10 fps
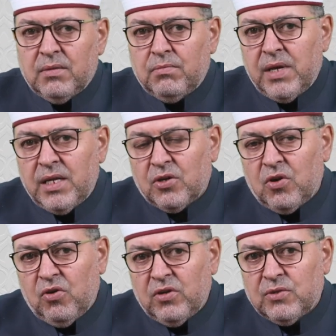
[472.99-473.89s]
main
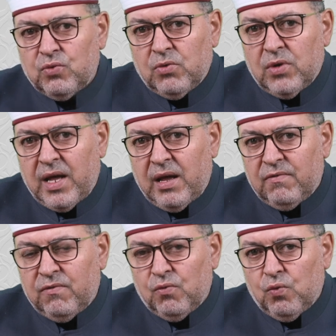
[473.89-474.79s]
clause, we will
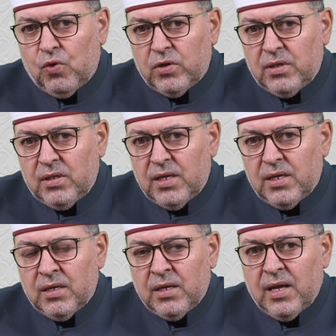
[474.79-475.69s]
have
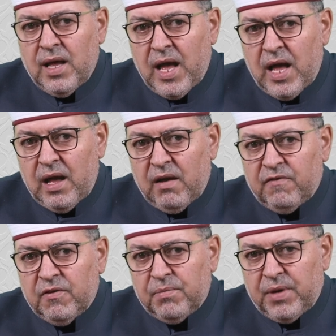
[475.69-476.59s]
would
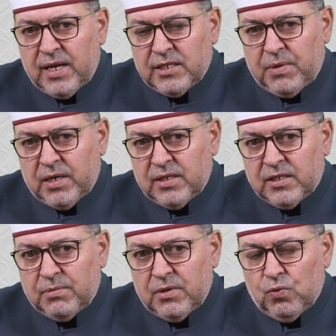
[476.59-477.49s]
have past
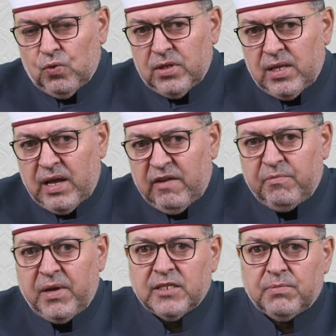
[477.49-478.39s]
participle, would
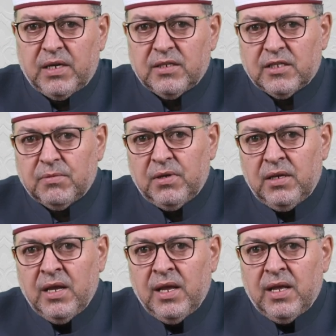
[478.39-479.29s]
have past
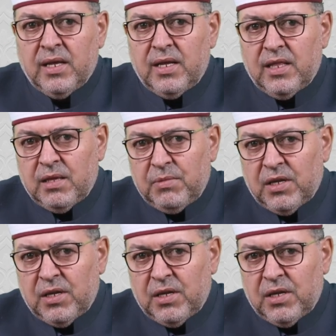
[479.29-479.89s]
participle in the